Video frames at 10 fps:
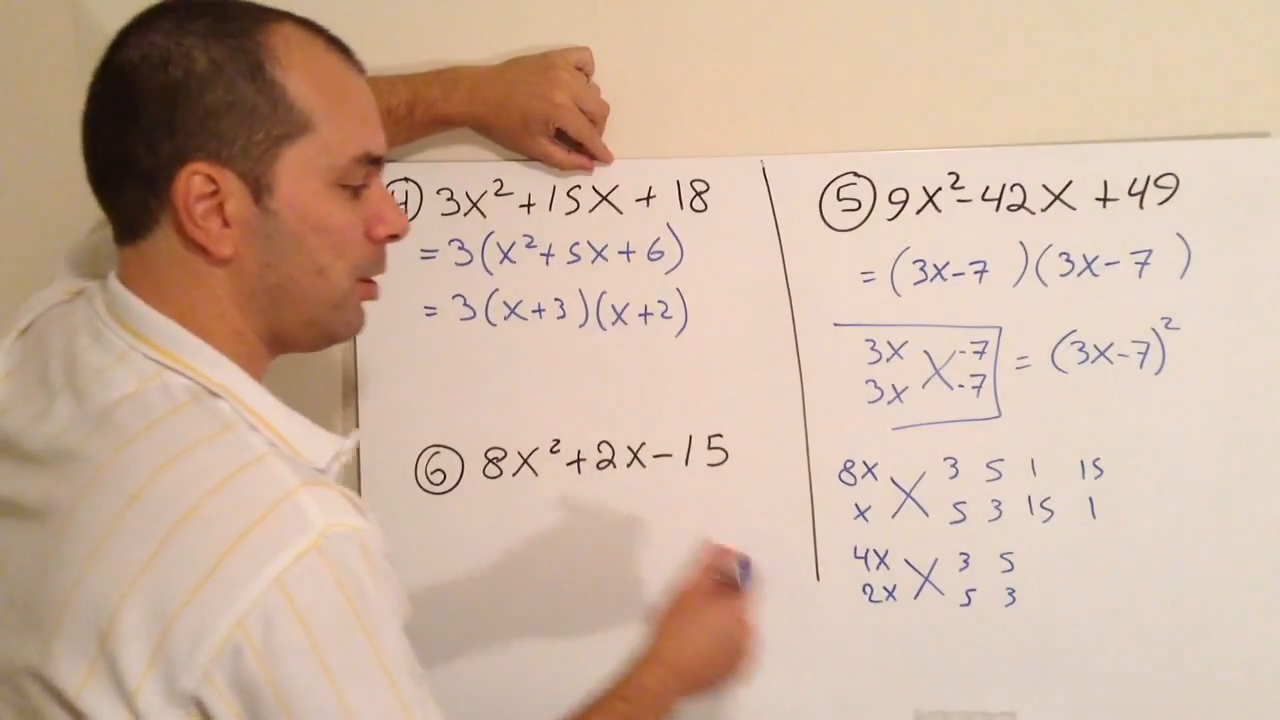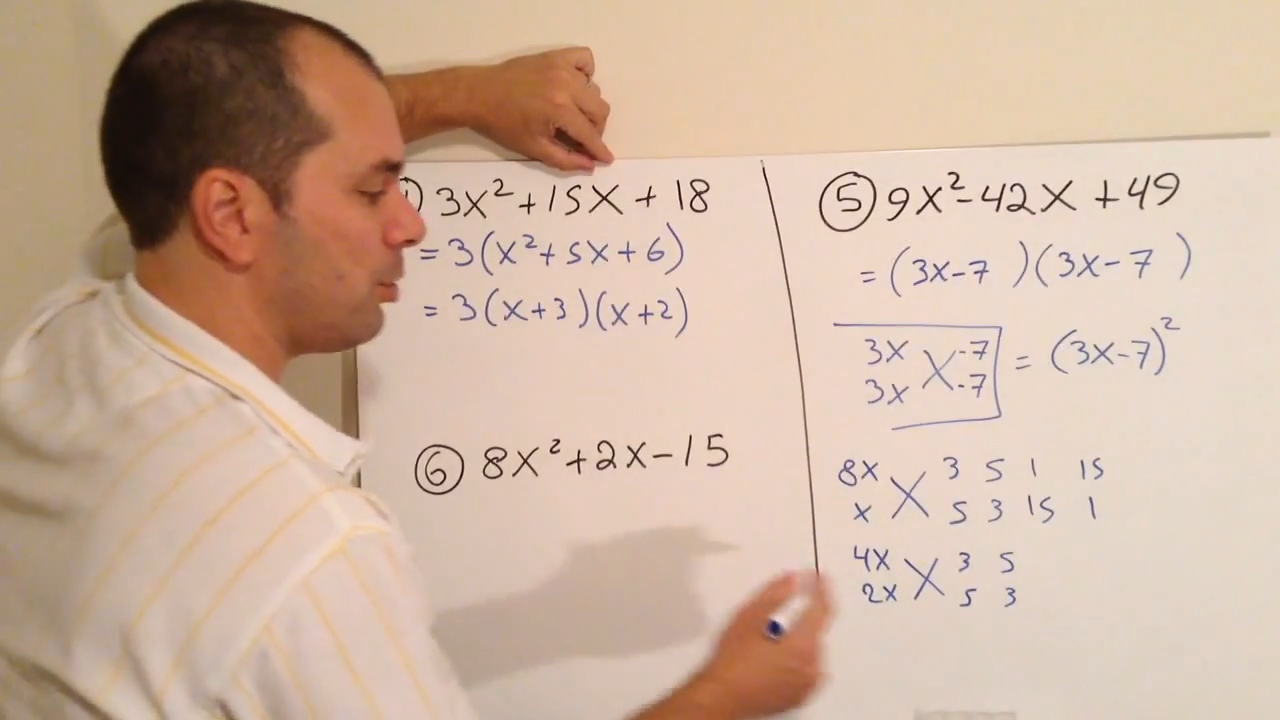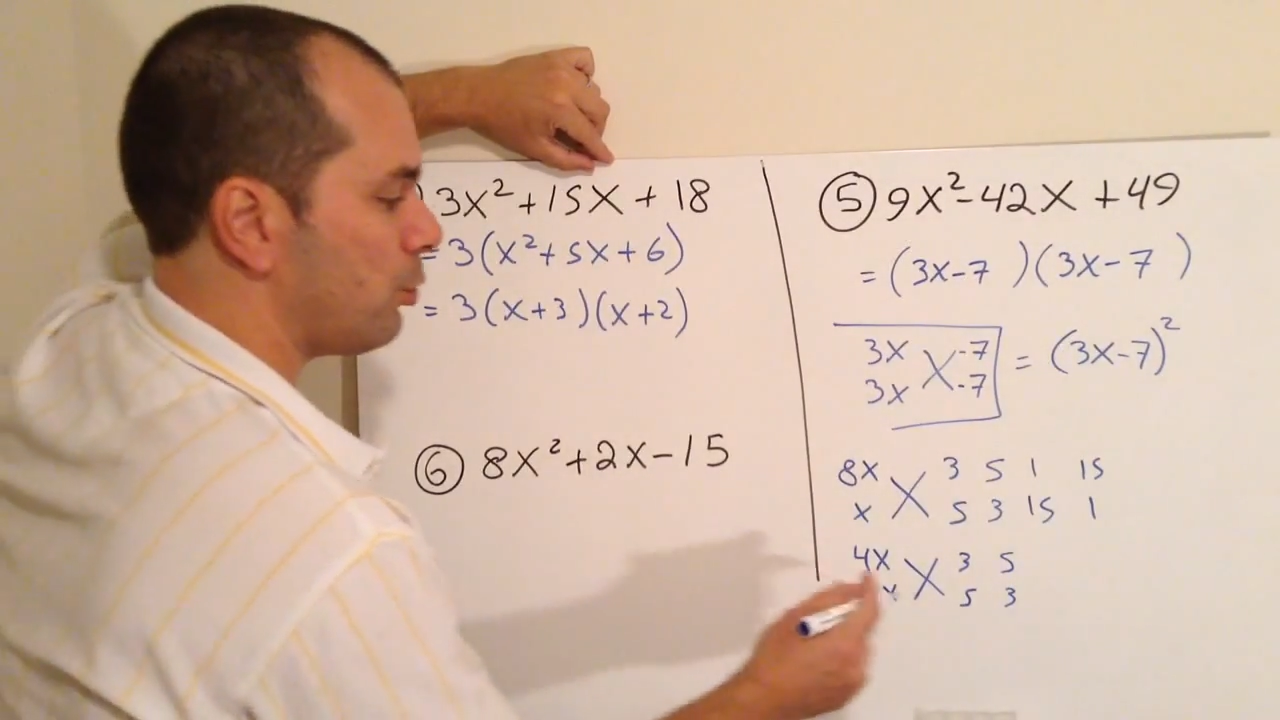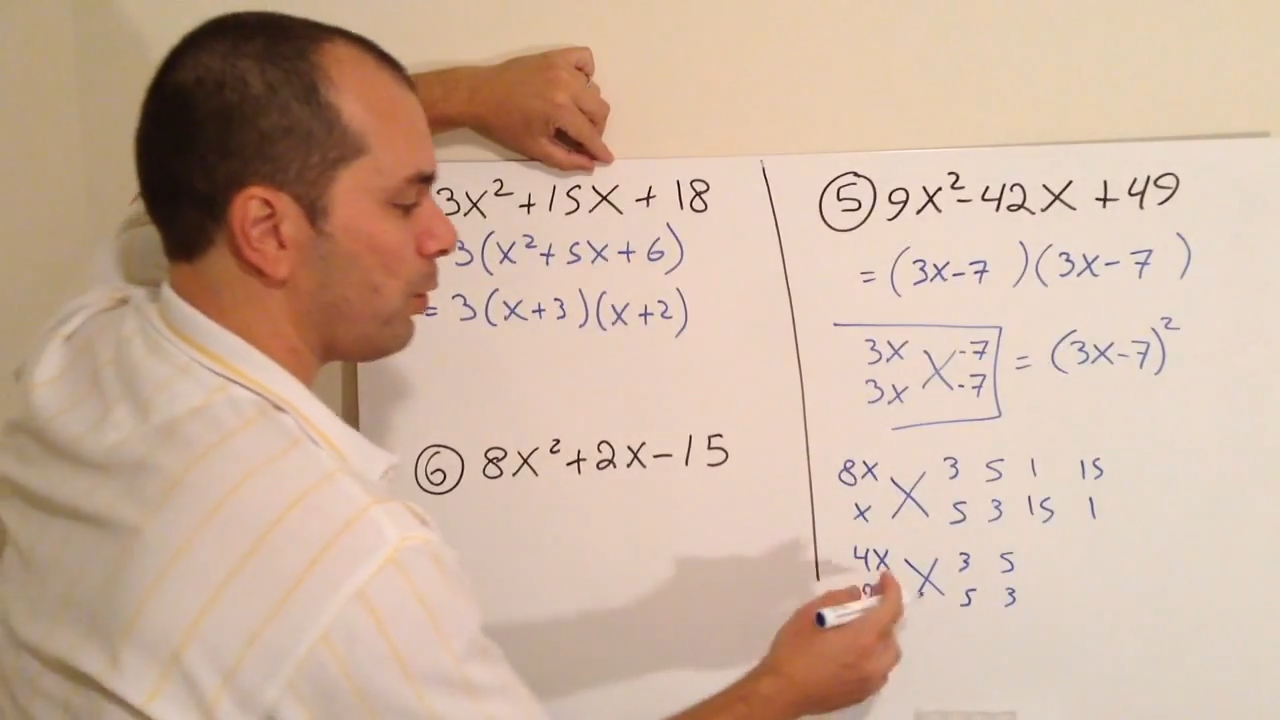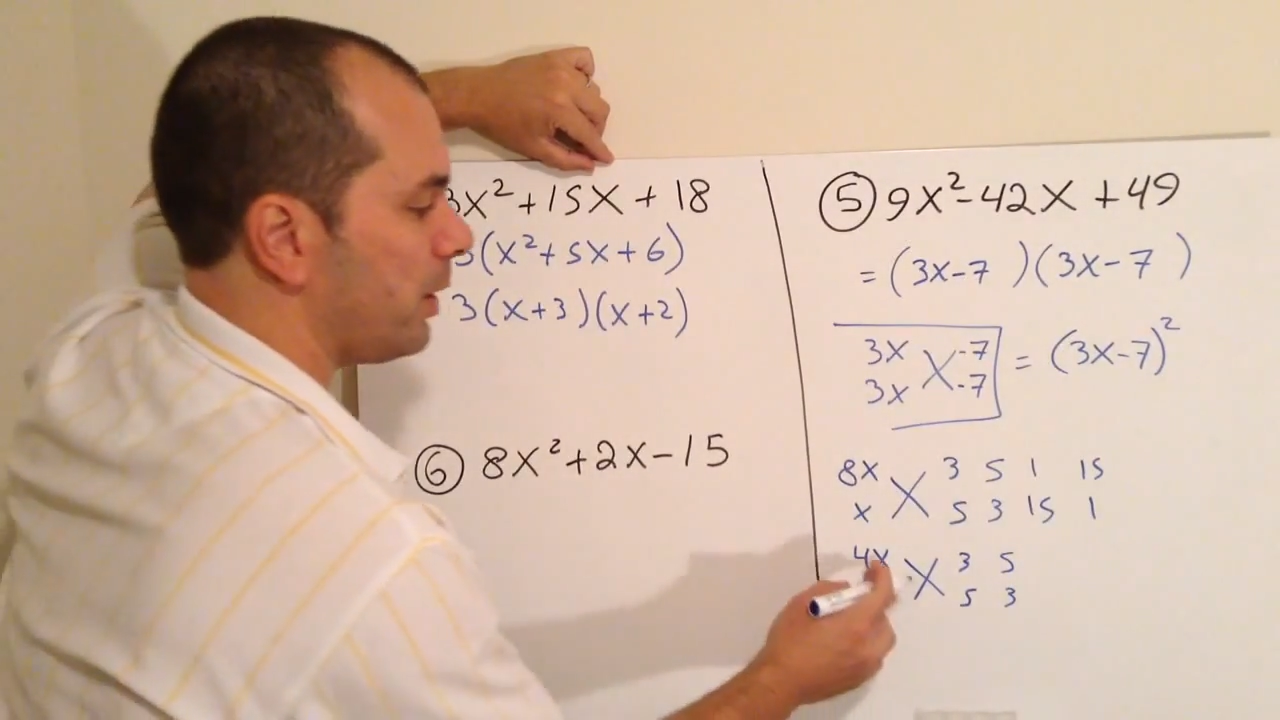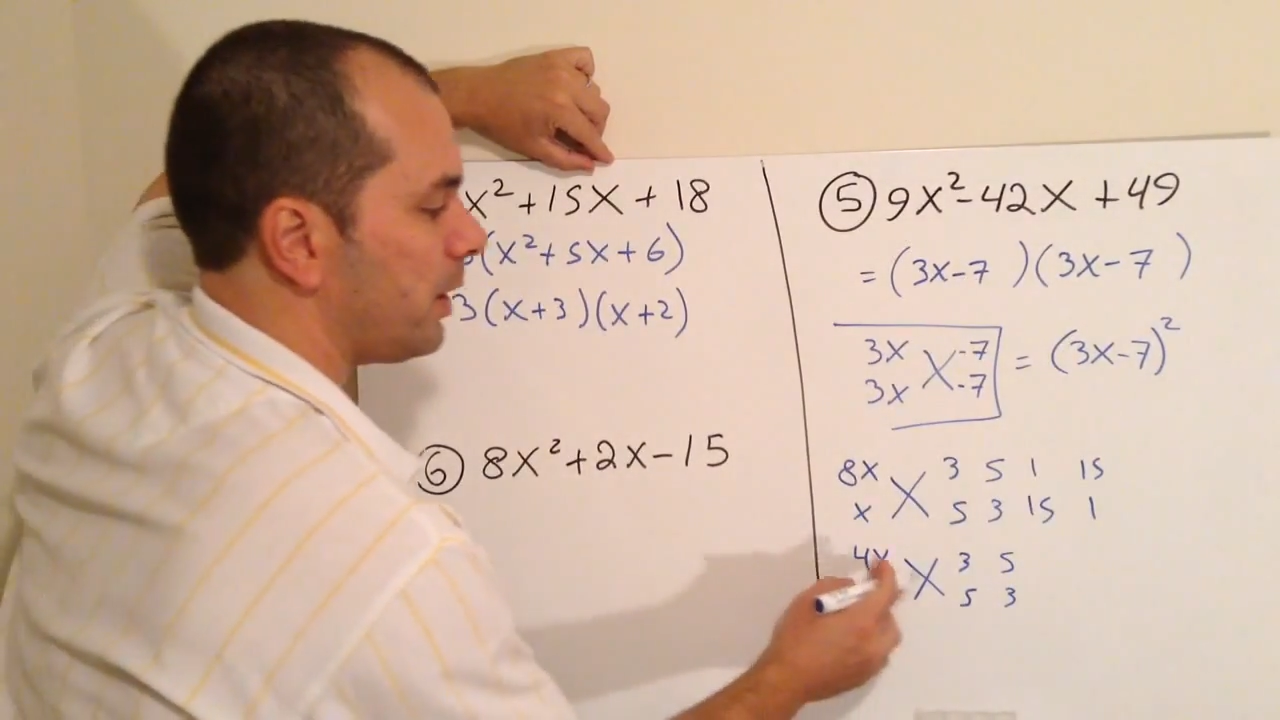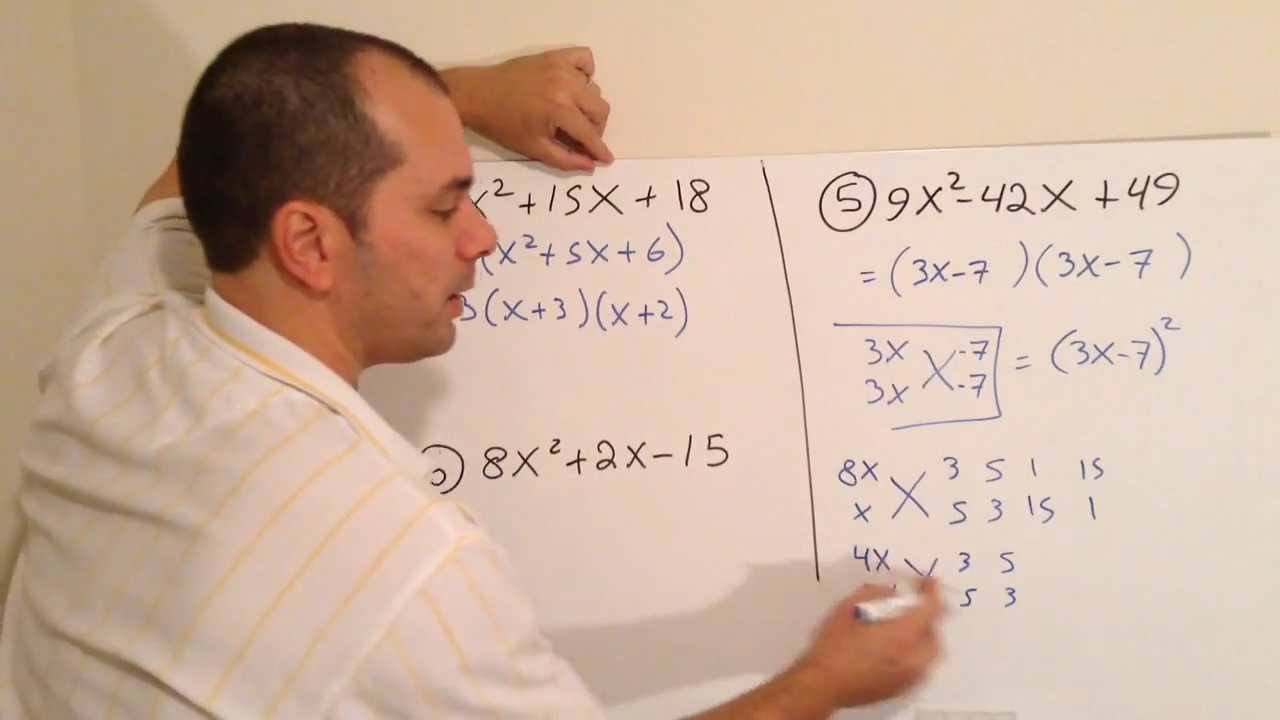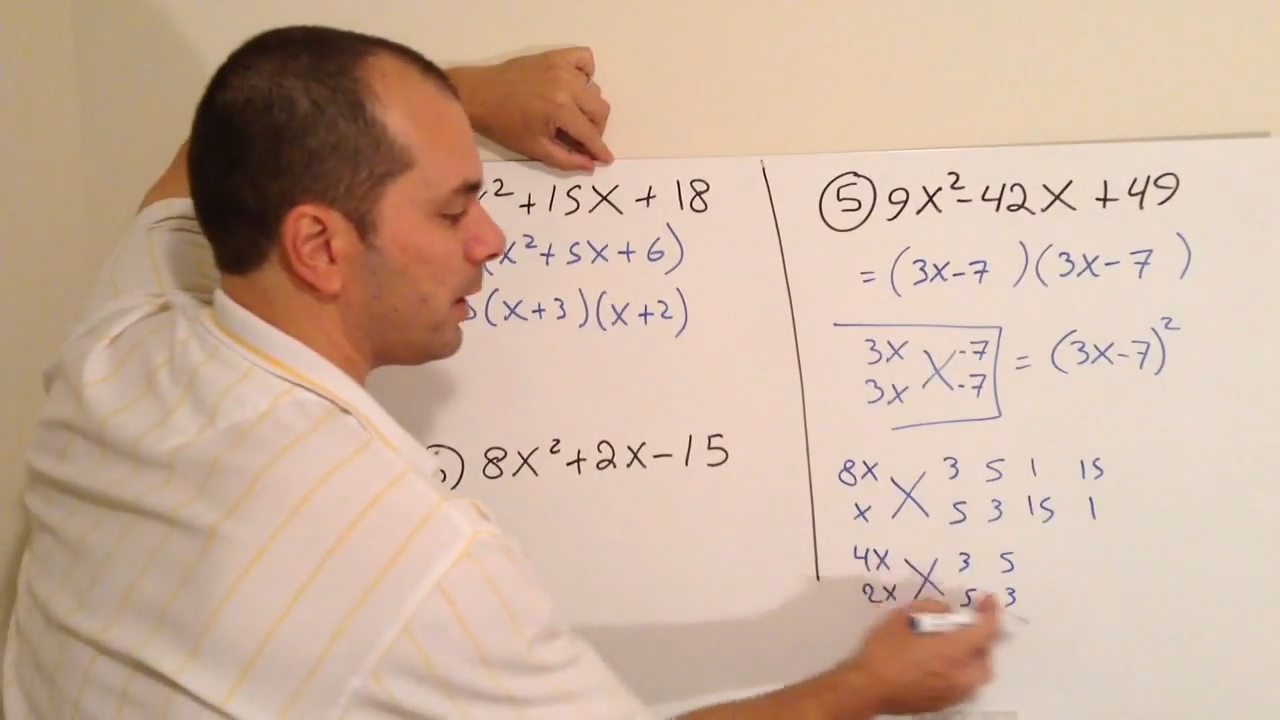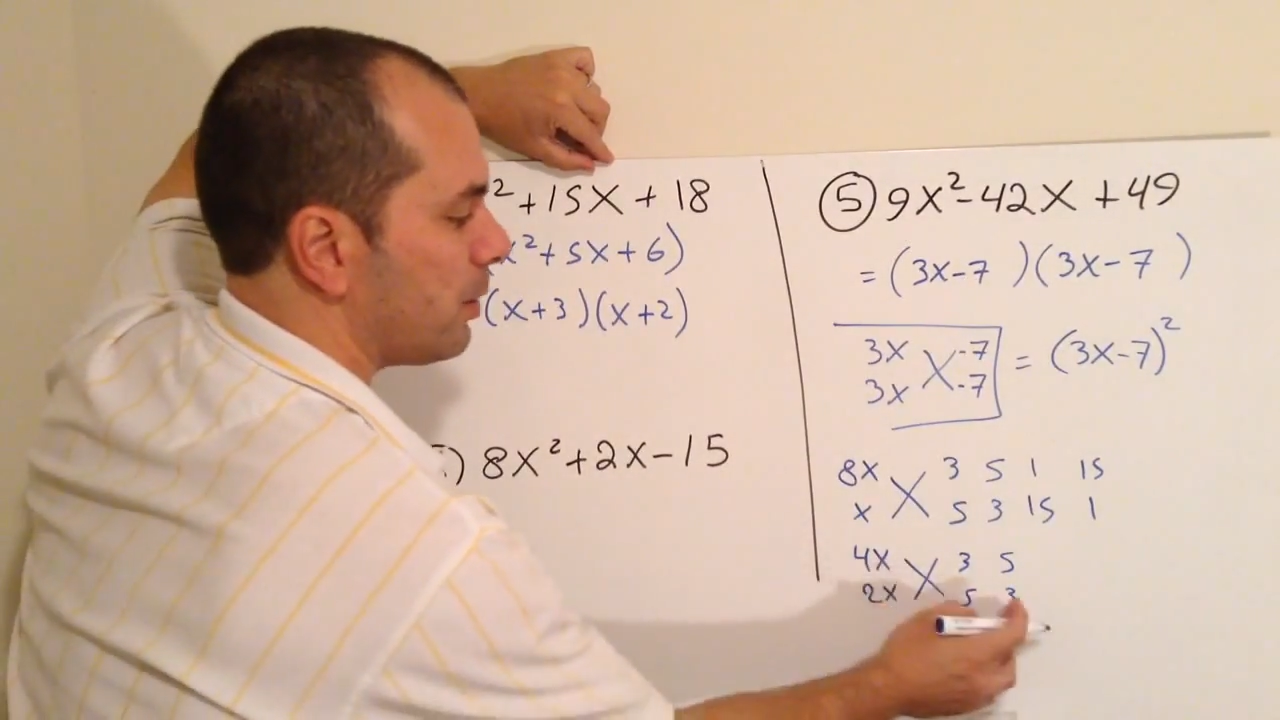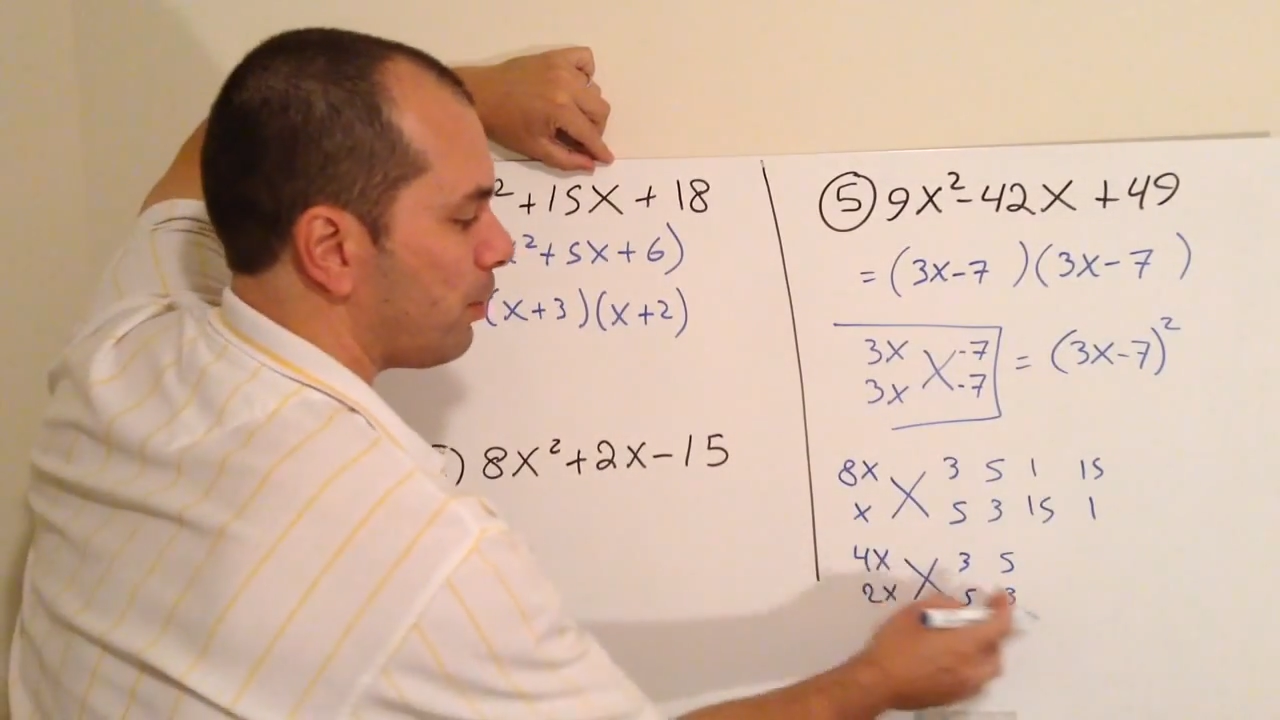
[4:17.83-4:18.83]
so I need to
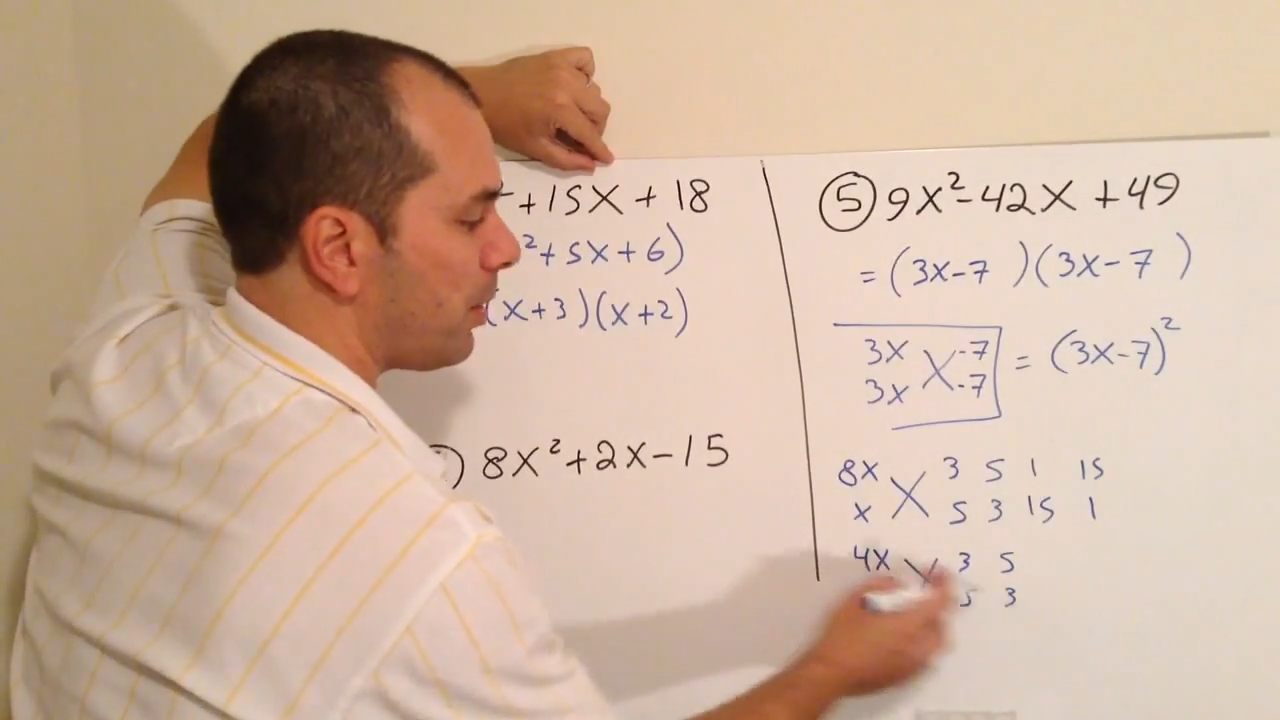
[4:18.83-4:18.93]
make